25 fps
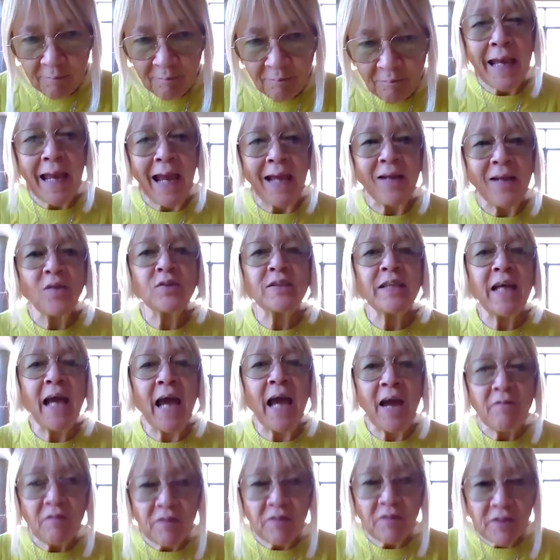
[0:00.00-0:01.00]
We cannot
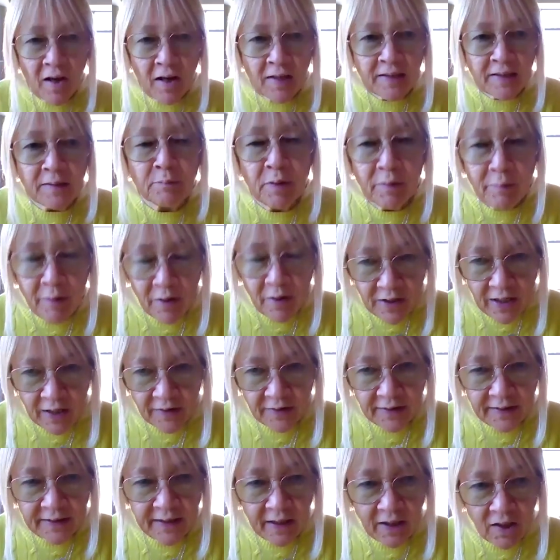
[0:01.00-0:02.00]
advertise and
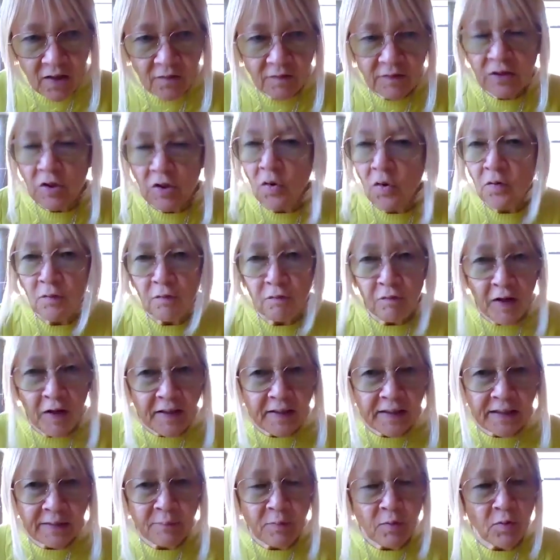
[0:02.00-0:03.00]
promote ourselves on
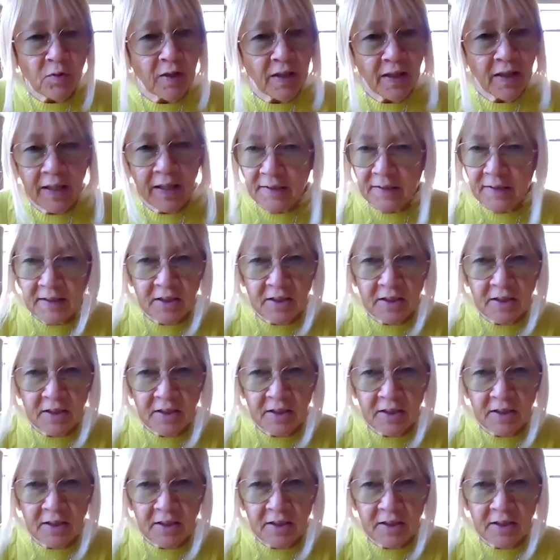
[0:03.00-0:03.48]
Facebook,